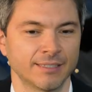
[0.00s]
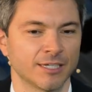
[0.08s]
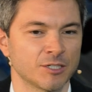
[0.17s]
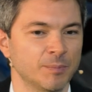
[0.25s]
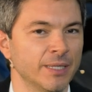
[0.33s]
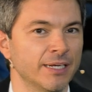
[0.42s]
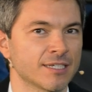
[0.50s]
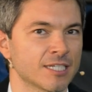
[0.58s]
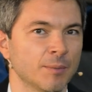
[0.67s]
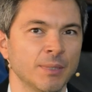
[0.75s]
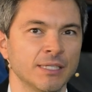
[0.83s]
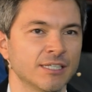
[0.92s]
that experience,
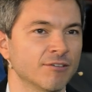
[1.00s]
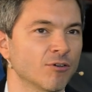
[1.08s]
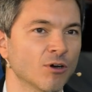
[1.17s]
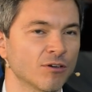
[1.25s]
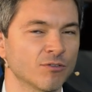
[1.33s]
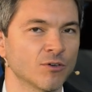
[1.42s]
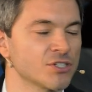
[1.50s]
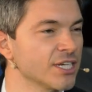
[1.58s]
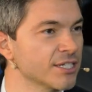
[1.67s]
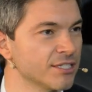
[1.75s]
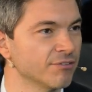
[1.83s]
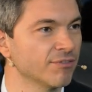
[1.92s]
I mean, the Volvo
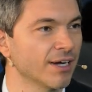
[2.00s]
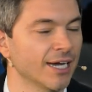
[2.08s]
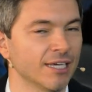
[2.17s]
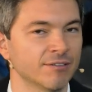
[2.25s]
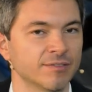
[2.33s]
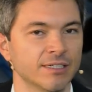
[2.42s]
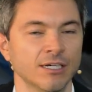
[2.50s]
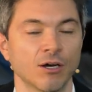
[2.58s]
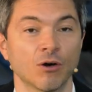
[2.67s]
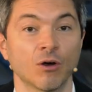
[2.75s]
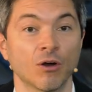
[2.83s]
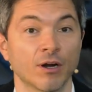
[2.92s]
65,
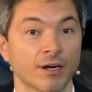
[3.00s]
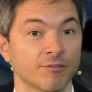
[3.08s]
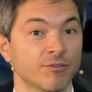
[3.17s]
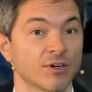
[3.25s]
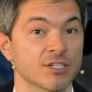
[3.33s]
or, for